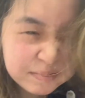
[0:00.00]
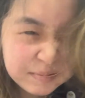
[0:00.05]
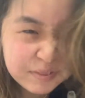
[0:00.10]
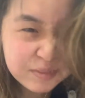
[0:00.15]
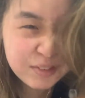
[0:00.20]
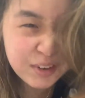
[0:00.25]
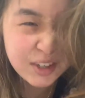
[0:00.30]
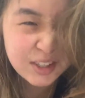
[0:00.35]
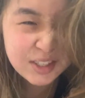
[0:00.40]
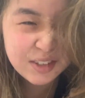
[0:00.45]

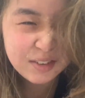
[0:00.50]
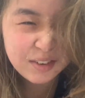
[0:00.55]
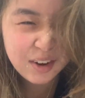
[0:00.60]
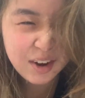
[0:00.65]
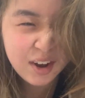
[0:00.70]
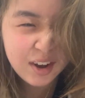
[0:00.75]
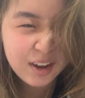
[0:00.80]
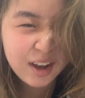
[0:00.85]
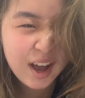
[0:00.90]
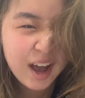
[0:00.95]
first of
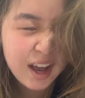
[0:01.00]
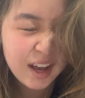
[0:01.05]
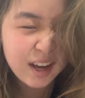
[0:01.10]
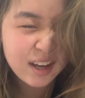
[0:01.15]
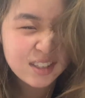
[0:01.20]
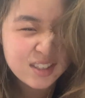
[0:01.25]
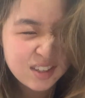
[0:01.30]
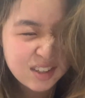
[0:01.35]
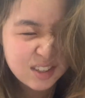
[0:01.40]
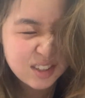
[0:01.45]
all, I got
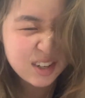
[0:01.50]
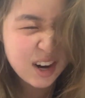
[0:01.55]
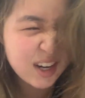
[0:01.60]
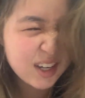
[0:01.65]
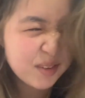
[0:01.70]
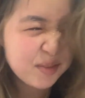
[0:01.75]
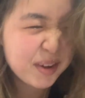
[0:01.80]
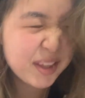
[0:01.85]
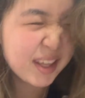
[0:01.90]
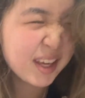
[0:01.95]
so
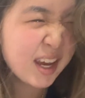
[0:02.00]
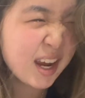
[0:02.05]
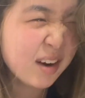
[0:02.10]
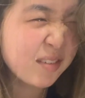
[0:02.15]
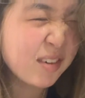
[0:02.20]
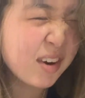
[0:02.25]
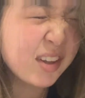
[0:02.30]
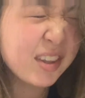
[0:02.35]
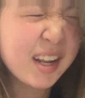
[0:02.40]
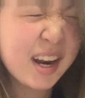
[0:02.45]
distracted by the
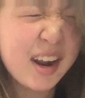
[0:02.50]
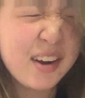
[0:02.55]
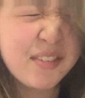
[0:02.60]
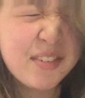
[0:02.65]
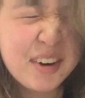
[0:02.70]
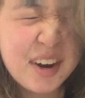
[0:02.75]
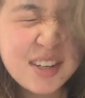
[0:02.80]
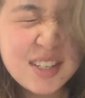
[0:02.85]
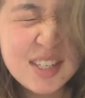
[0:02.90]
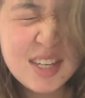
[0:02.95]
camera that I
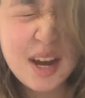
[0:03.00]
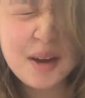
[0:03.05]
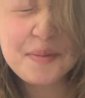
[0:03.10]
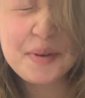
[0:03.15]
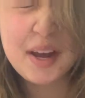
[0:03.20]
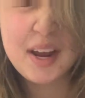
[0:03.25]
forgot to tie my